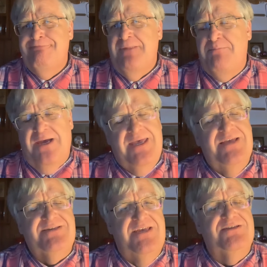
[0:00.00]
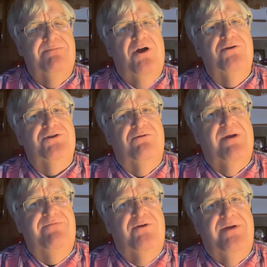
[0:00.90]
my guess is the marginal
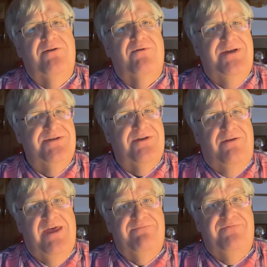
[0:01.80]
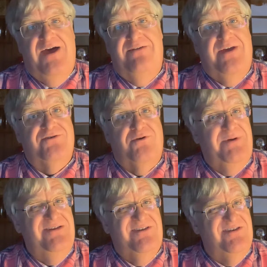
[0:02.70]
revenue increase on that 5 extra
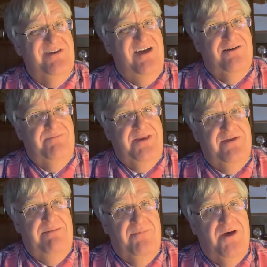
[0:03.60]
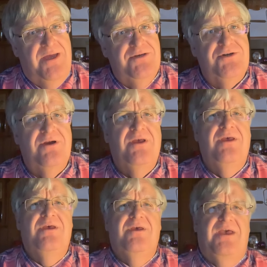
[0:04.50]
pizzas is not going to be that much.
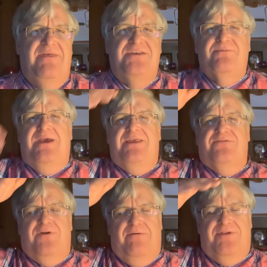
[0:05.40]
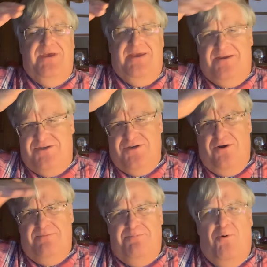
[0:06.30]
And that's the way it is for everything. At a
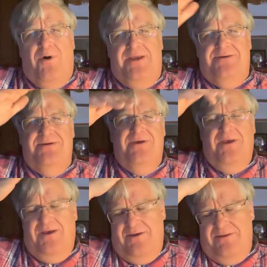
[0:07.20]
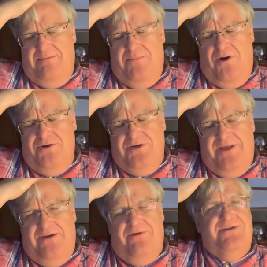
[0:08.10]
certain point, the marginal
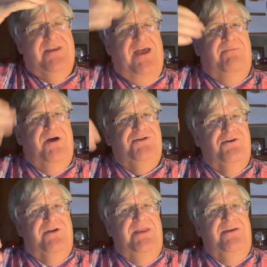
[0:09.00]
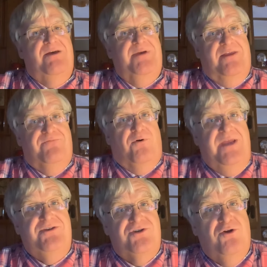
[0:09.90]
increase in how much you're getting coming in for
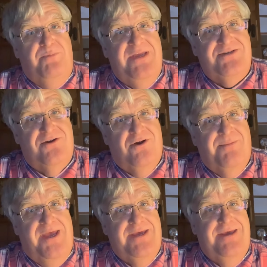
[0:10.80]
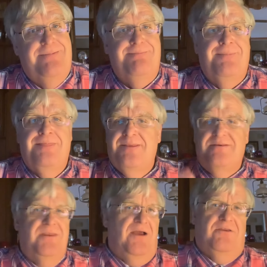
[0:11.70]
each new pizza you're making
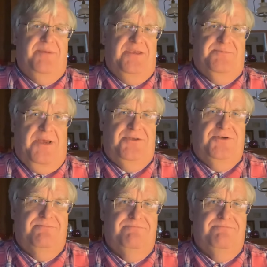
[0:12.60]
is not going to be as much.